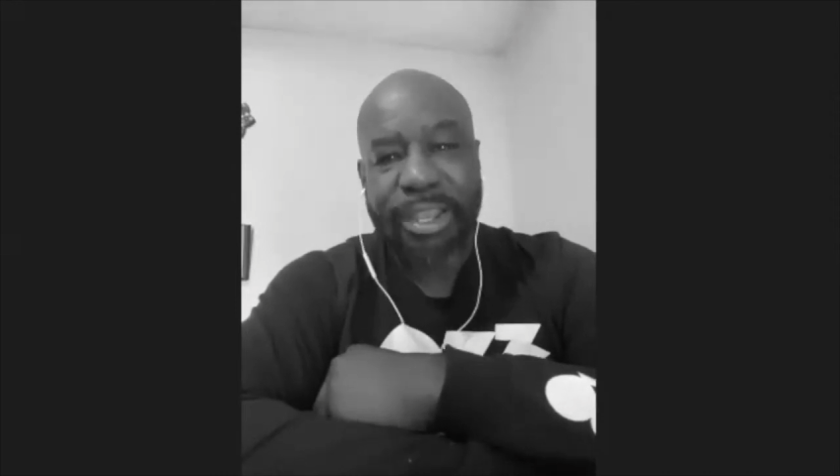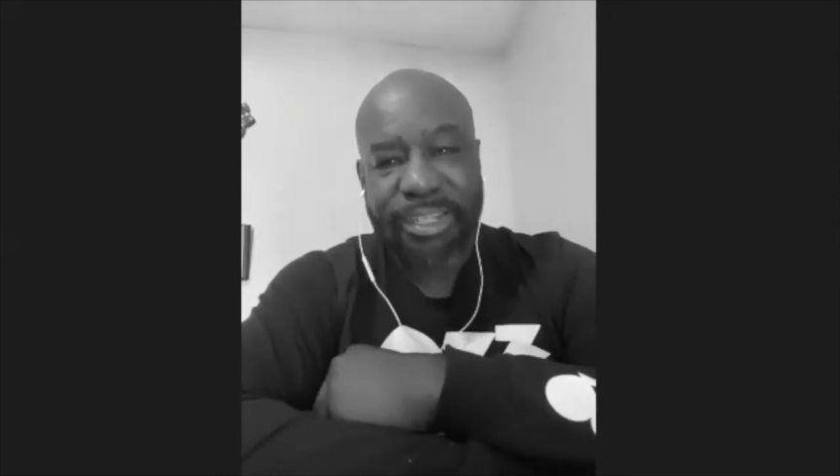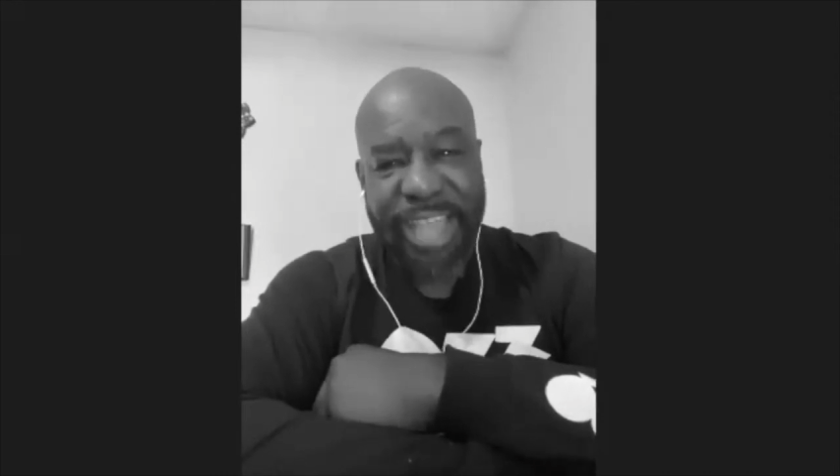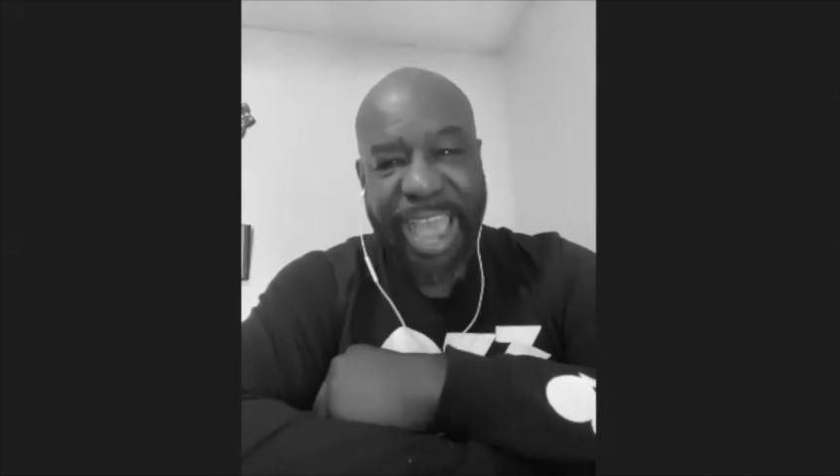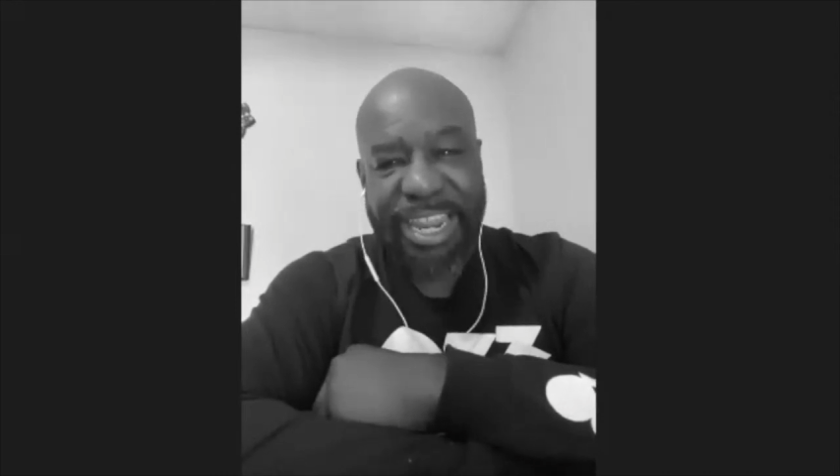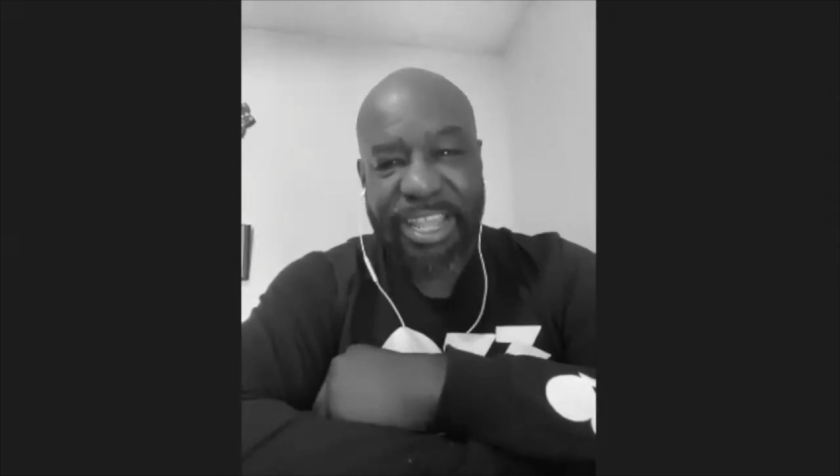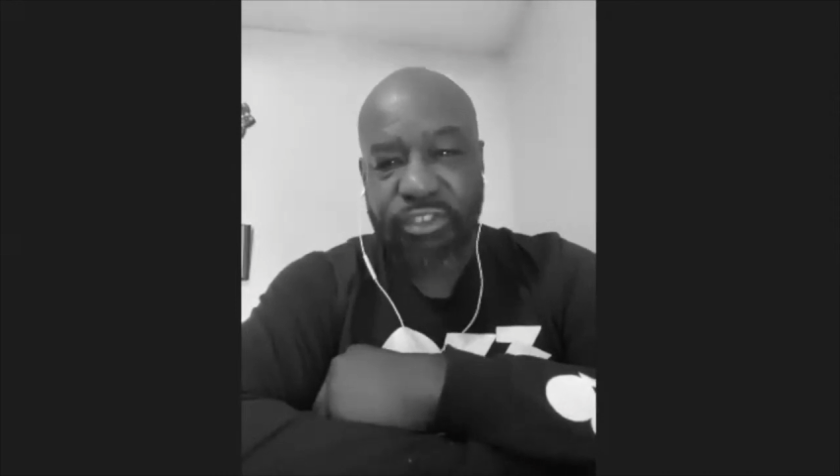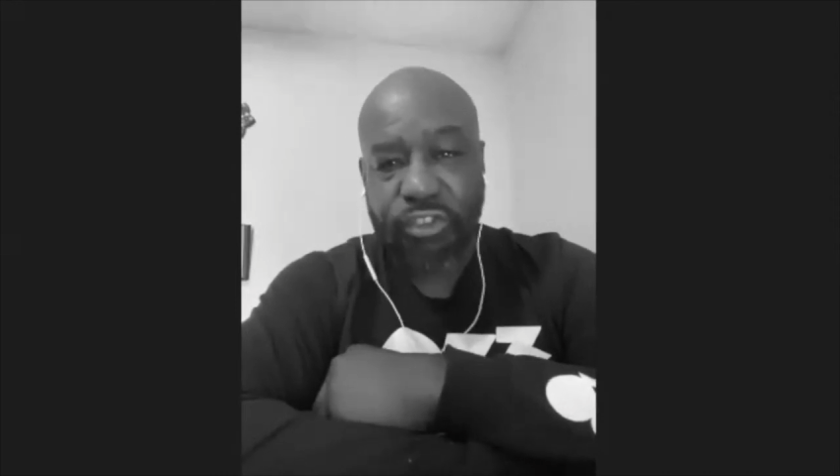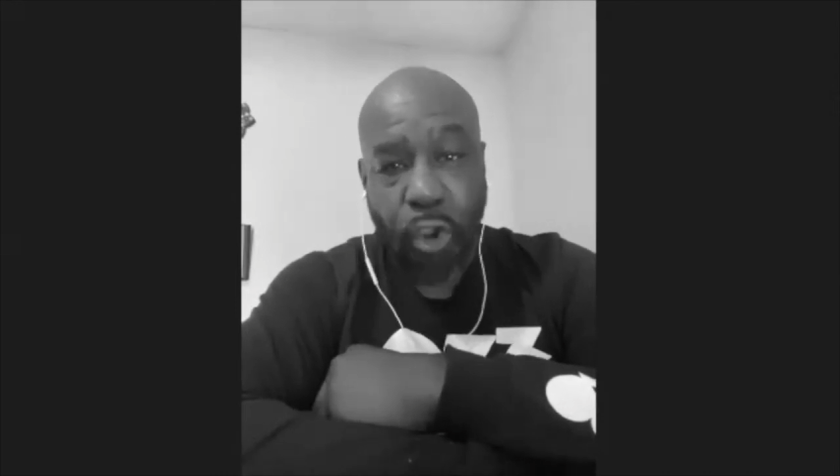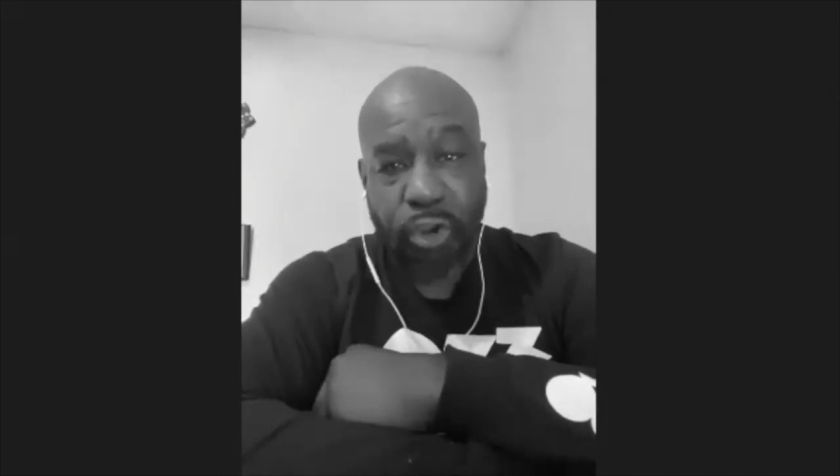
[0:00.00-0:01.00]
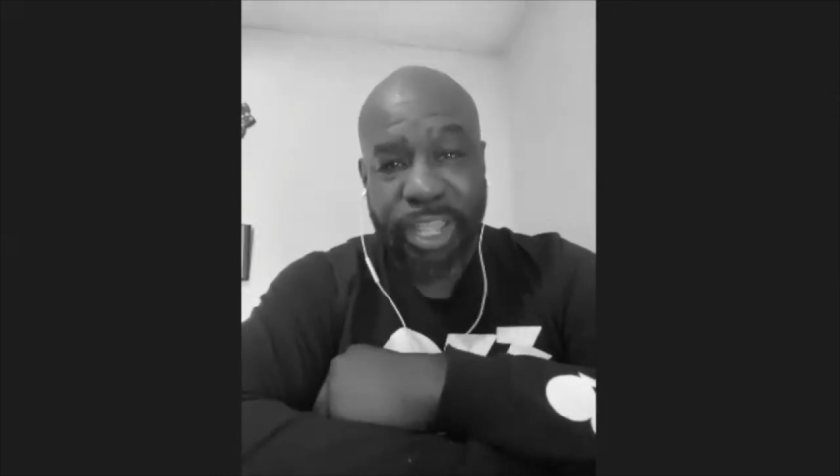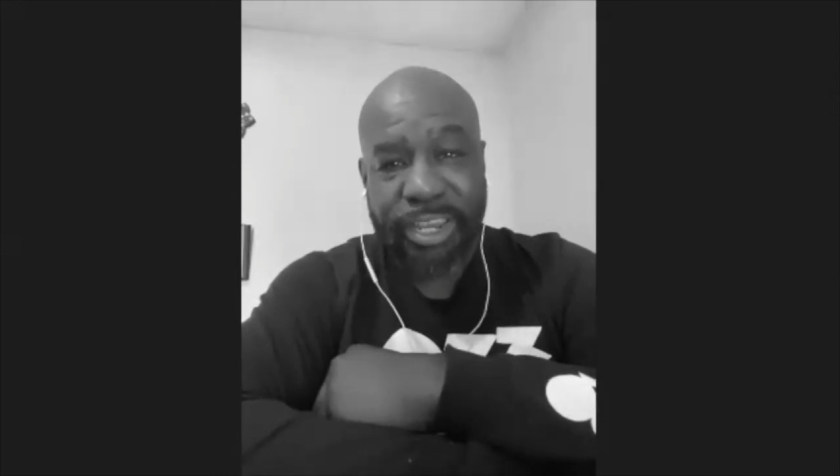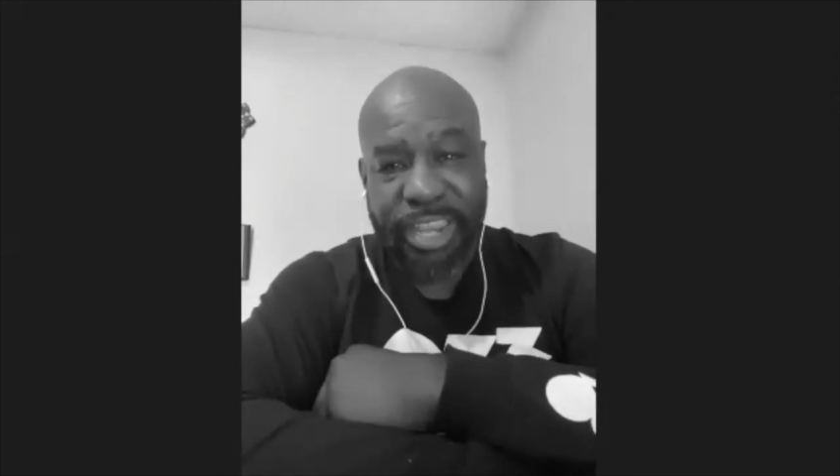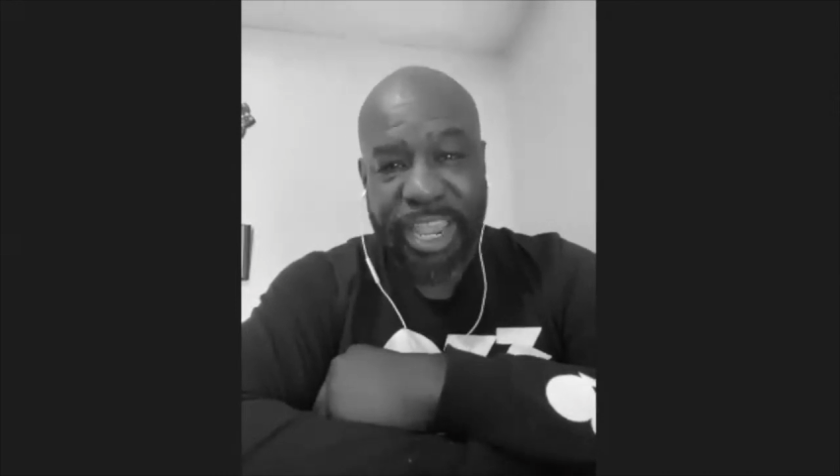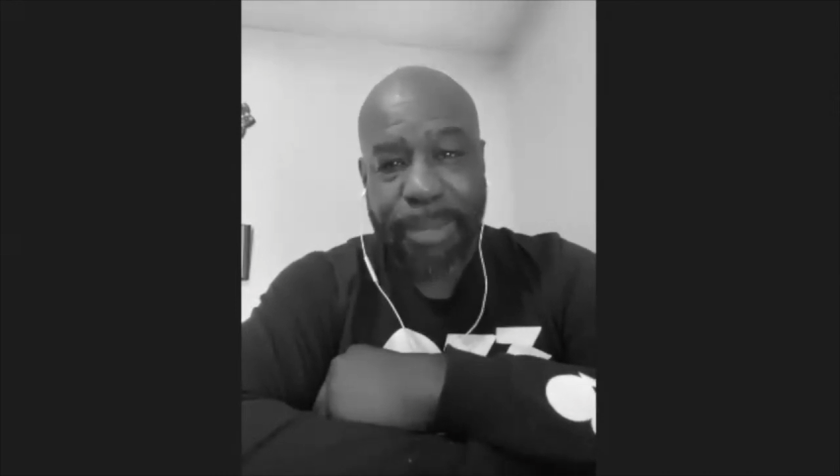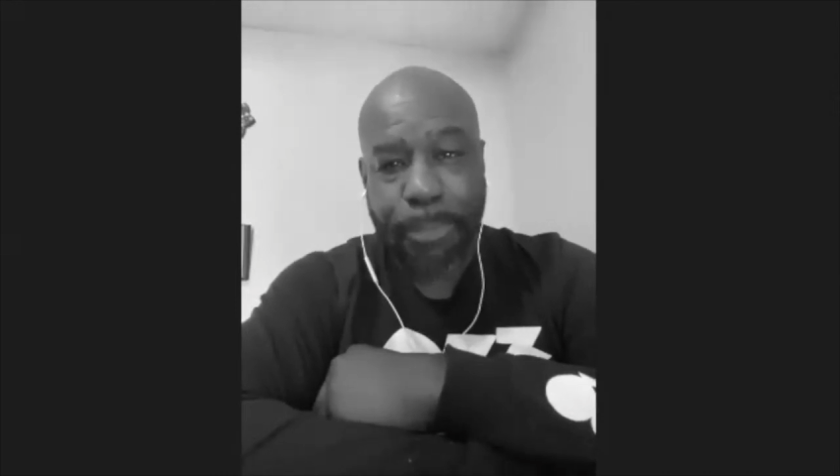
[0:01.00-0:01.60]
daddy's dirty deed,